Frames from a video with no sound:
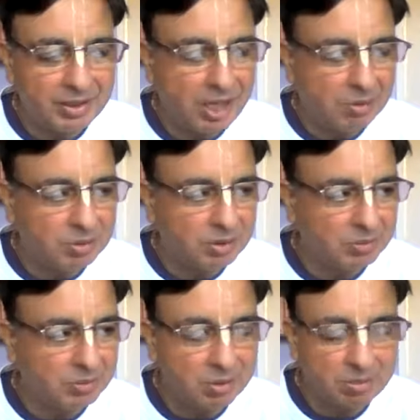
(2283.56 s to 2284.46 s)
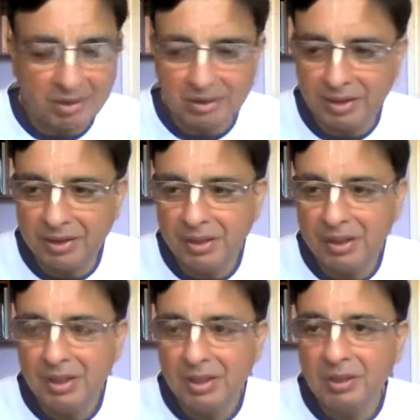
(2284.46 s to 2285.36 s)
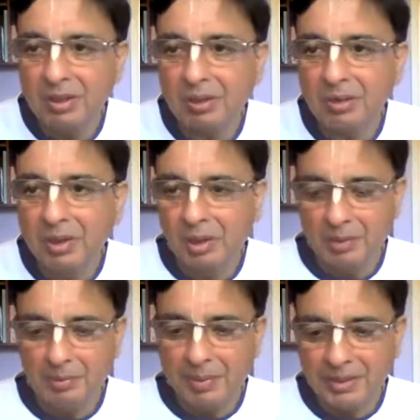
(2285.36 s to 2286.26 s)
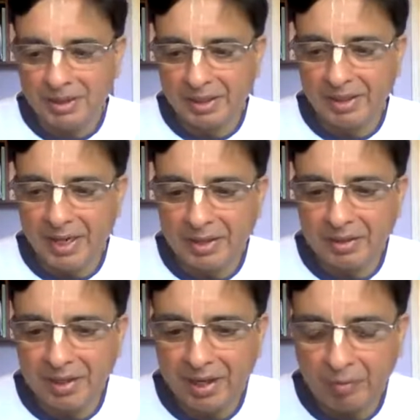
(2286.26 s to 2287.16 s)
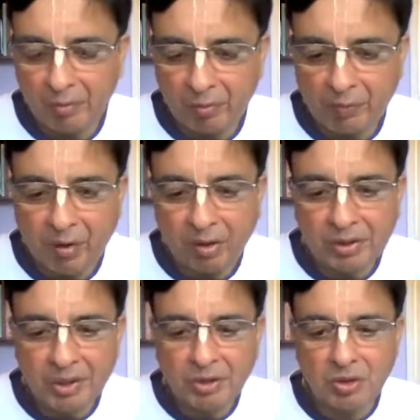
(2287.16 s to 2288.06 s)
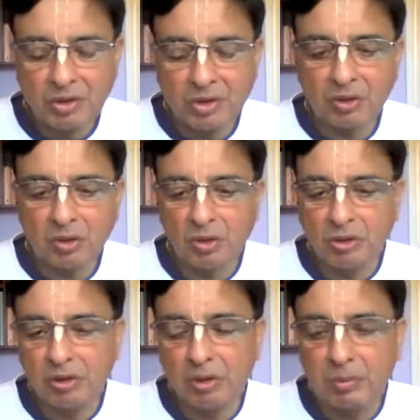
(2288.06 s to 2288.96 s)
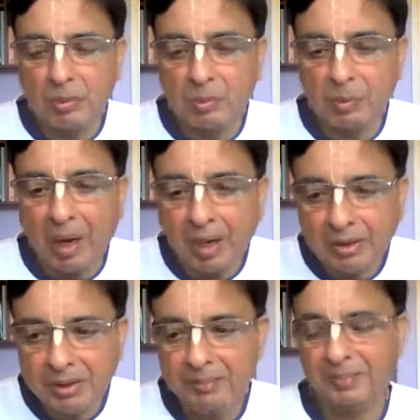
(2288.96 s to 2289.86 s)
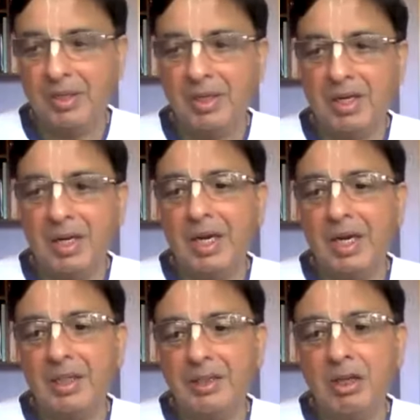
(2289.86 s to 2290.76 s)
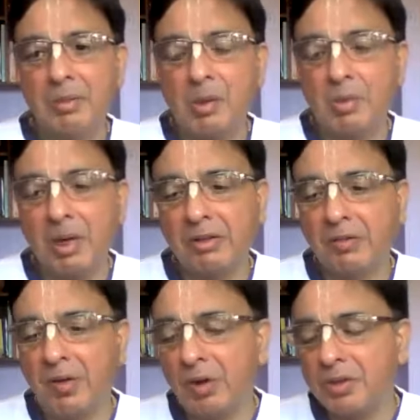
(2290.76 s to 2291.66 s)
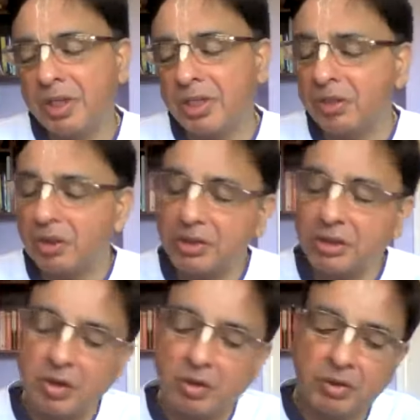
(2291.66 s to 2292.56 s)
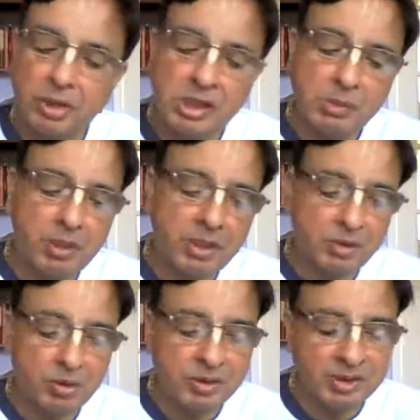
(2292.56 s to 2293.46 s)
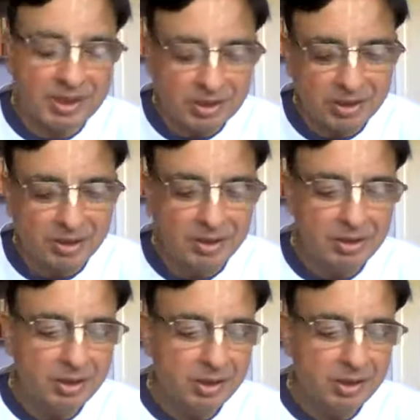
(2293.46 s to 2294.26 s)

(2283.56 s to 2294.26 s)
she helps us with our bhakti. So basically, end of the day, we follow the instructions of Srila Prabhupada, and Srila Prabhupada follows the instructions of the disciplic succession,